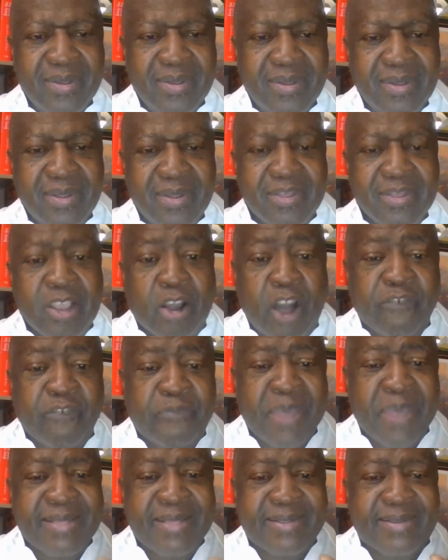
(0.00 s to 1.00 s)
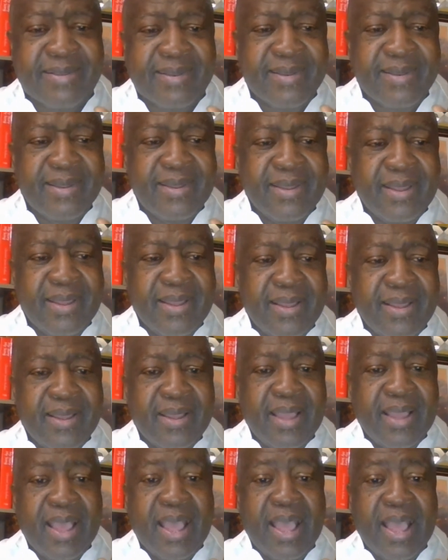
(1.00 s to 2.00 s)
The government
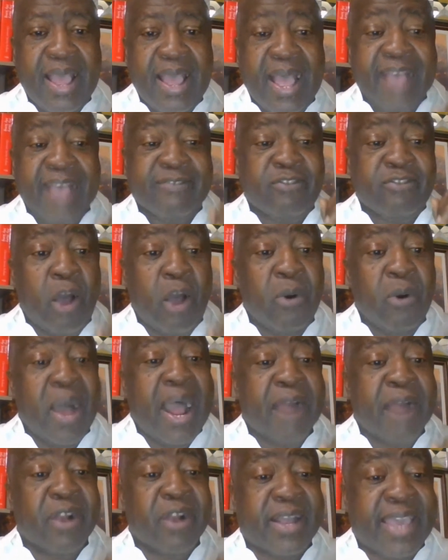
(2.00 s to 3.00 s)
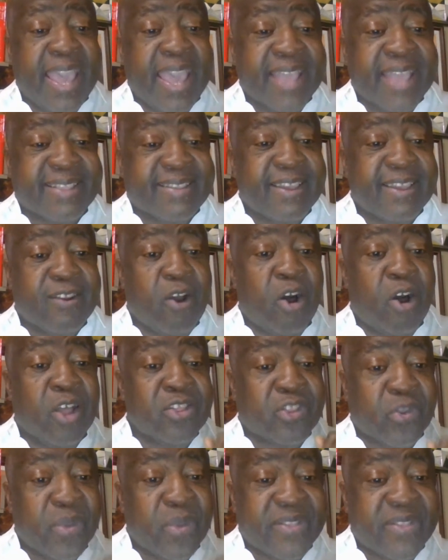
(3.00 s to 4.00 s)
has now arrogated
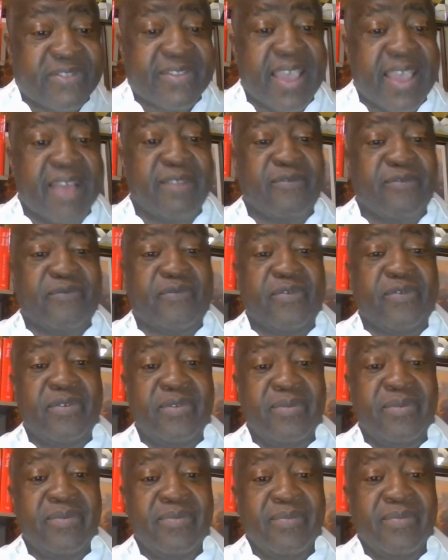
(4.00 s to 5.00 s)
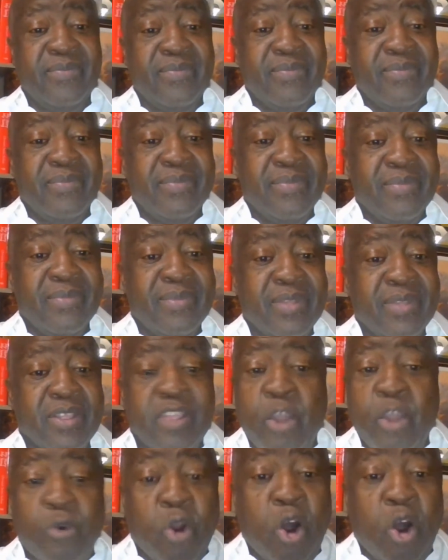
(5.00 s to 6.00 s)
unto itself the
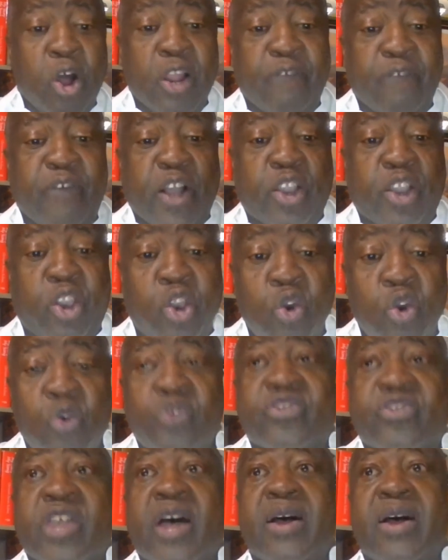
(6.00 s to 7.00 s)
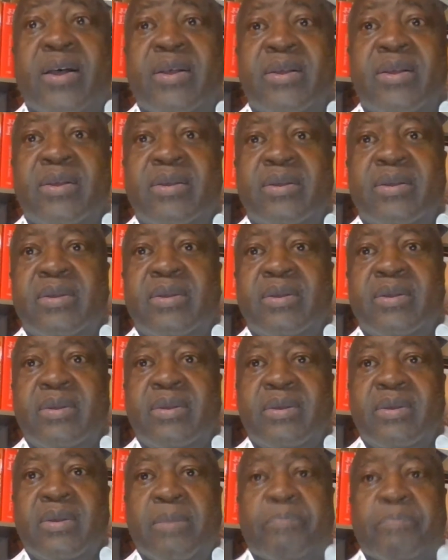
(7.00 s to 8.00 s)
role of accuser,
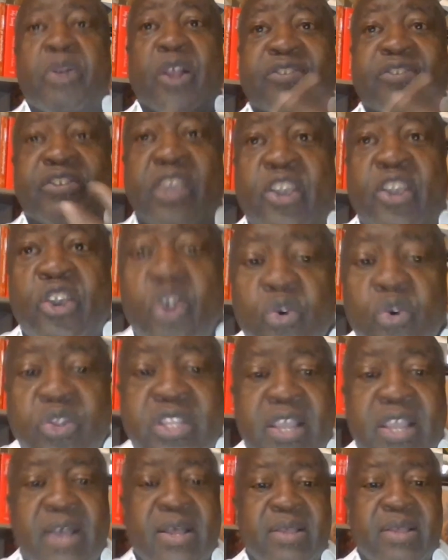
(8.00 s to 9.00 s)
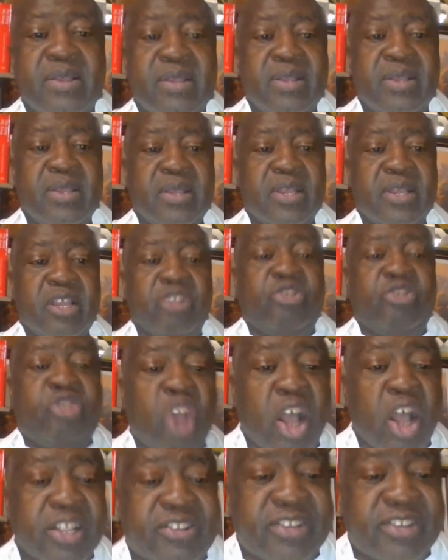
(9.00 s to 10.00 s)
prosecutor,
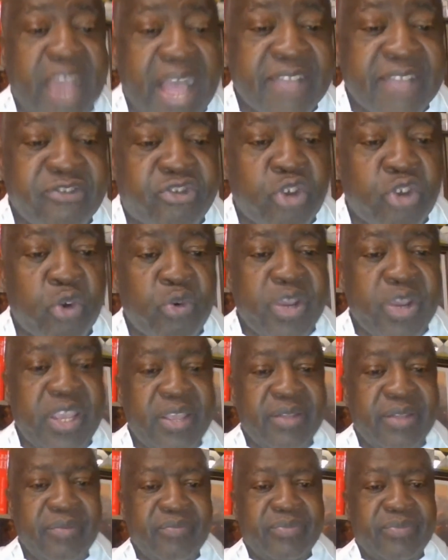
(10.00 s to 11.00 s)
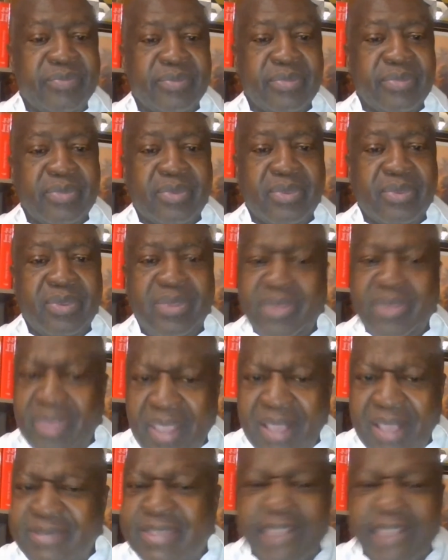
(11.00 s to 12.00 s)
judge, and jury.
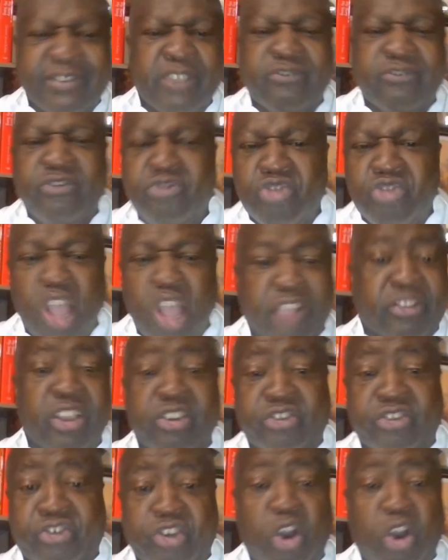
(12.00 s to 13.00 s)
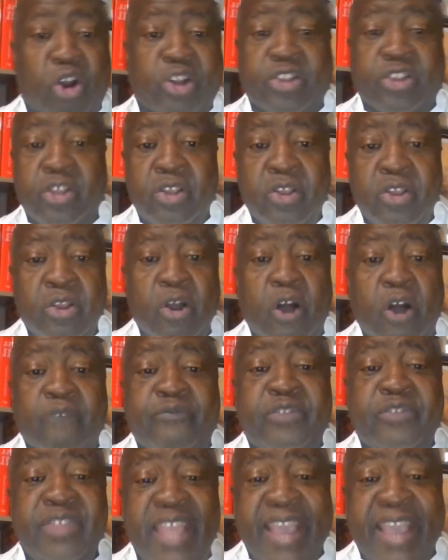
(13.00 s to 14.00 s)
This is nothing short of
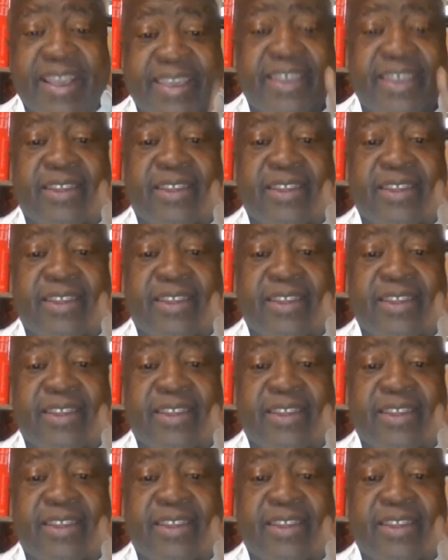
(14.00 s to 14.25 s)
naked